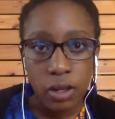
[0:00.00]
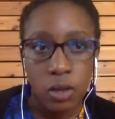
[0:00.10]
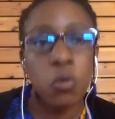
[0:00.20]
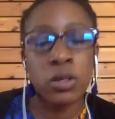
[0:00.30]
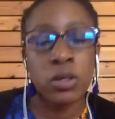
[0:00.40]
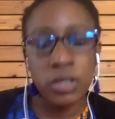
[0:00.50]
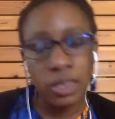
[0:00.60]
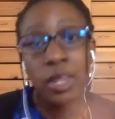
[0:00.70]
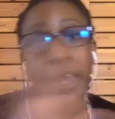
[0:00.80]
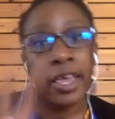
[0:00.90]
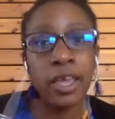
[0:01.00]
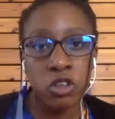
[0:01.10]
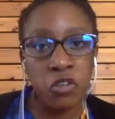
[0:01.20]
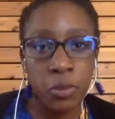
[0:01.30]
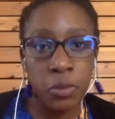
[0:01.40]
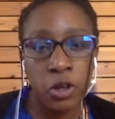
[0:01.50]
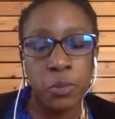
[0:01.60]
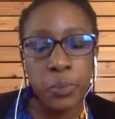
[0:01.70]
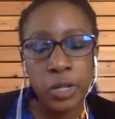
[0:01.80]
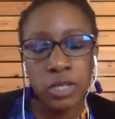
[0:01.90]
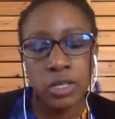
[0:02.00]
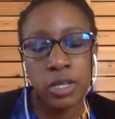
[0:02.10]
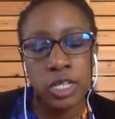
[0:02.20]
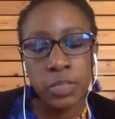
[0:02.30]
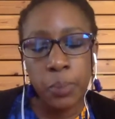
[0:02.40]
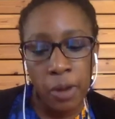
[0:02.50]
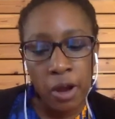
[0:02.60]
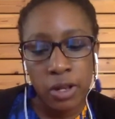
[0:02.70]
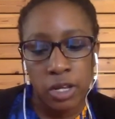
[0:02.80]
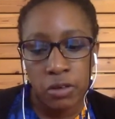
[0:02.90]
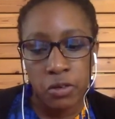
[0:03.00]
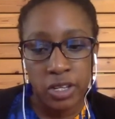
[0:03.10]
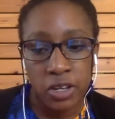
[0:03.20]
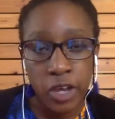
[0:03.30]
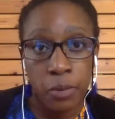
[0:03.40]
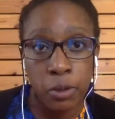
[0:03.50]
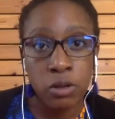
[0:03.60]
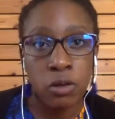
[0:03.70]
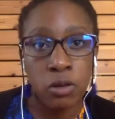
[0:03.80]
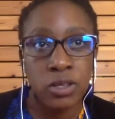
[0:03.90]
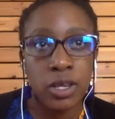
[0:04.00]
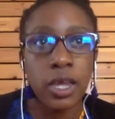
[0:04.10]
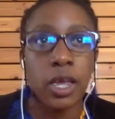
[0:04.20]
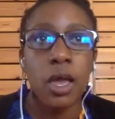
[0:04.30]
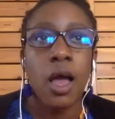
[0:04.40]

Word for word: Well, the layout of Immunopaedia is primarily curated via Ben Holtec.